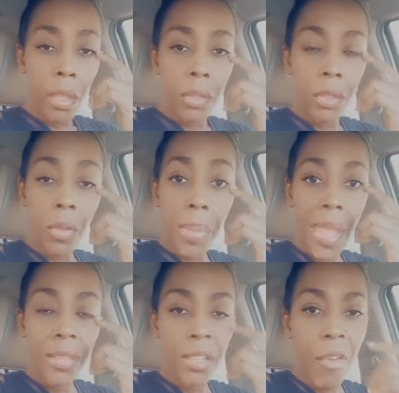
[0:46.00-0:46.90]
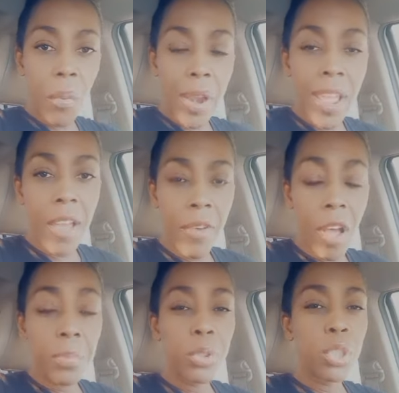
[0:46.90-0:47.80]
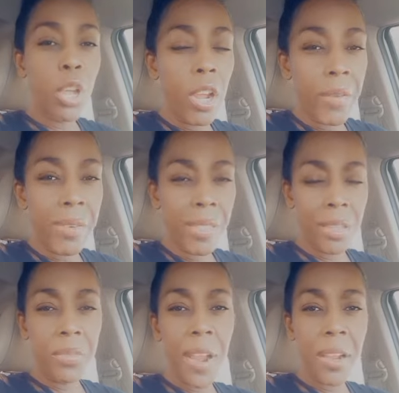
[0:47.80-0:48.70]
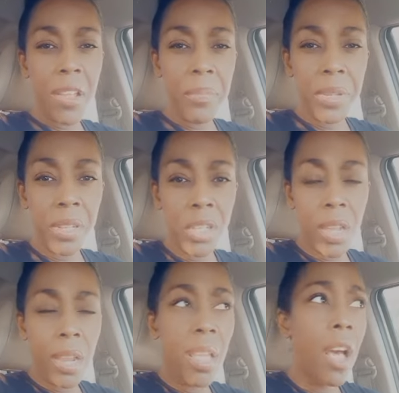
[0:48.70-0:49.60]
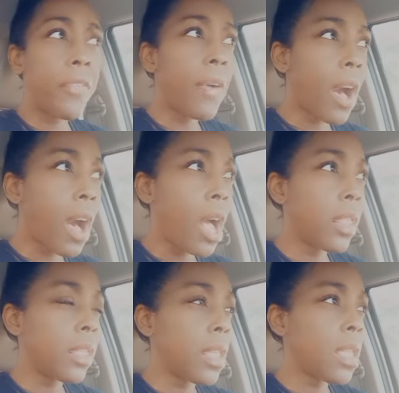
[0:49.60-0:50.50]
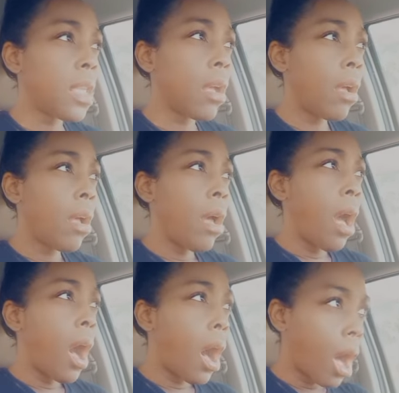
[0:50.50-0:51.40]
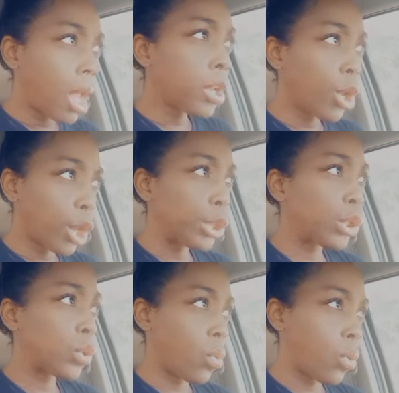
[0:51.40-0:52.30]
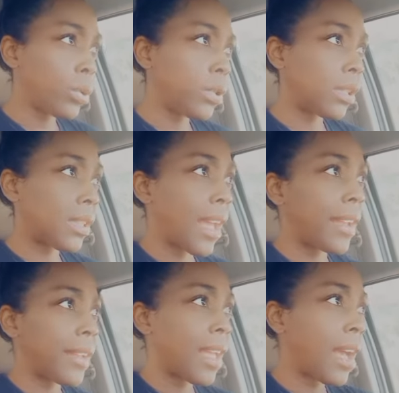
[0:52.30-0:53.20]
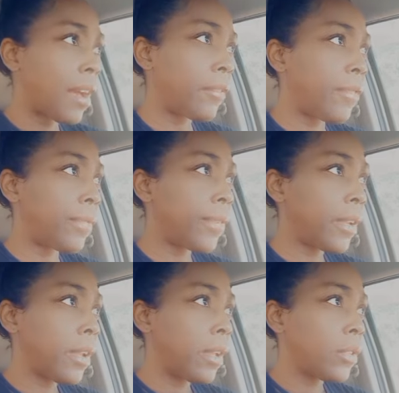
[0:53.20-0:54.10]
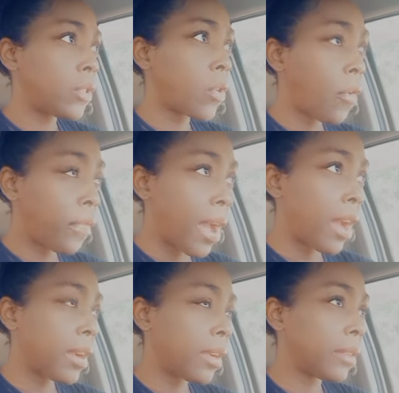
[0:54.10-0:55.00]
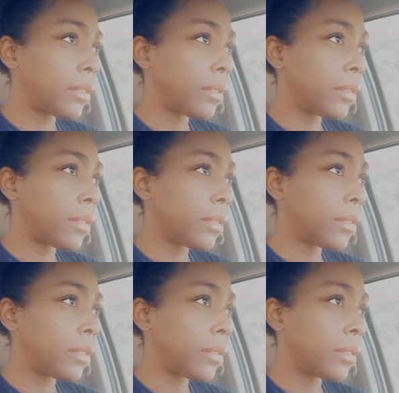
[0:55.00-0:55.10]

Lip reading: So based off what I have observed thus far in the competition, of all the all-girls schools that have so far